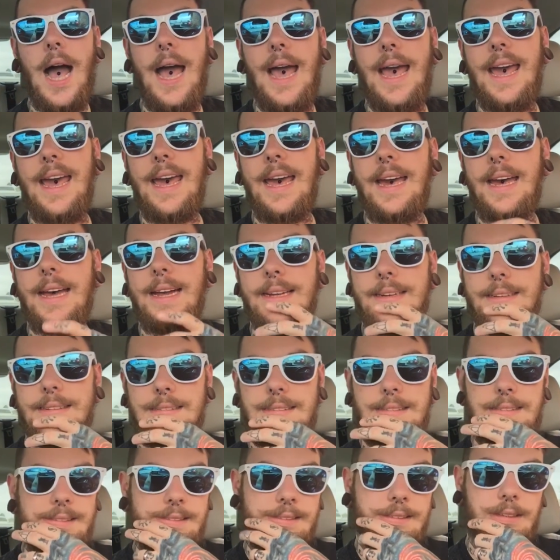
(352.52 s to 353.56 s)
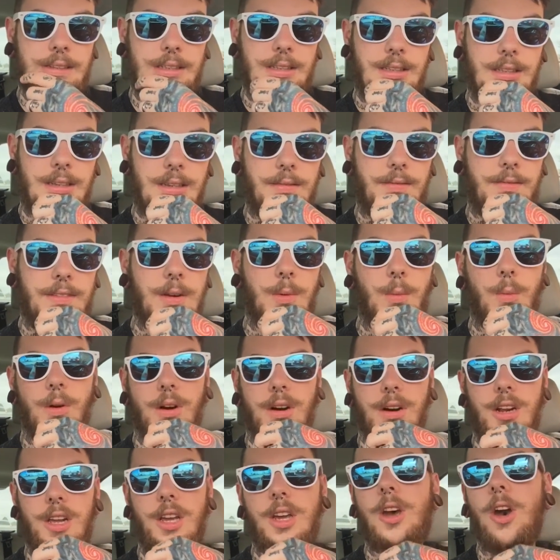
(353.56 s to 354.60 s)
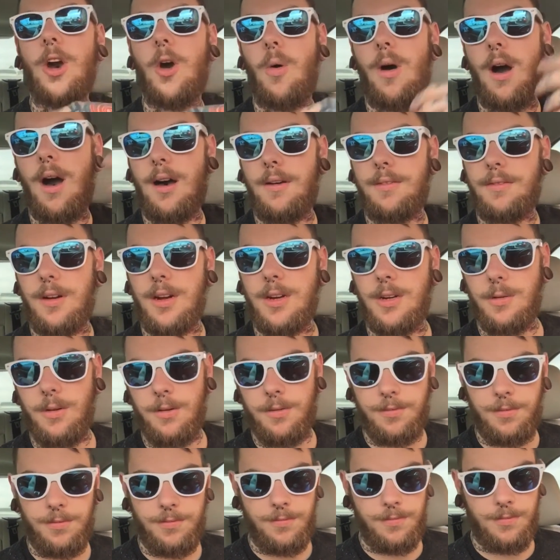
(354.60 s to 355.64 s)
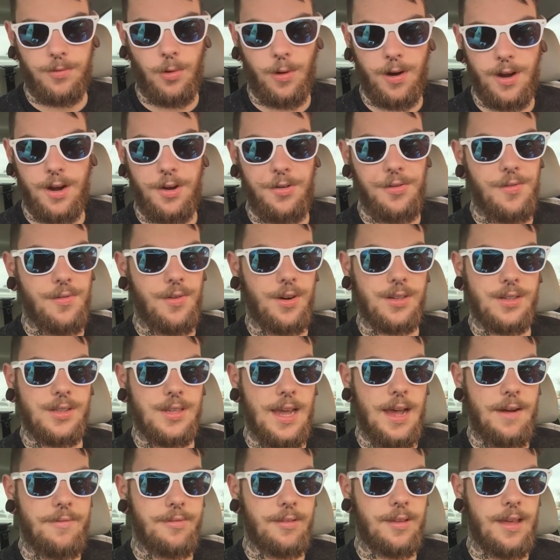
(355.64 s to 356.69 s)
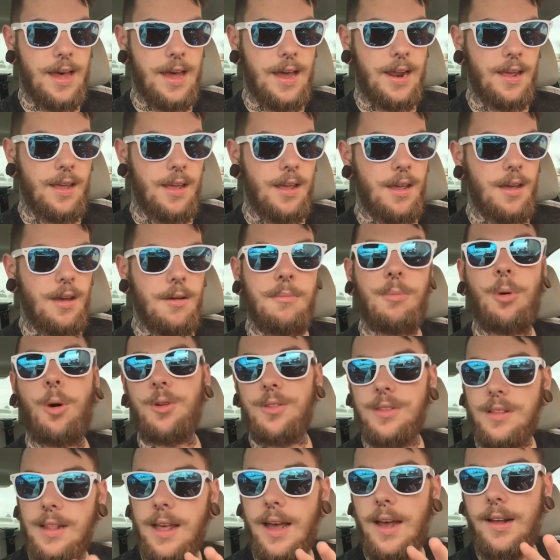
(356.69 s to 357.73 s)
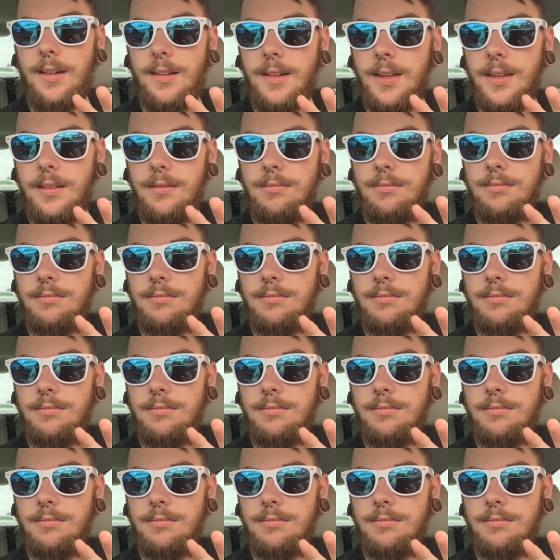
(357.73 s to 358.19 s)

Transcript: And then we're going to go off onto a four-year university after that, more than likely.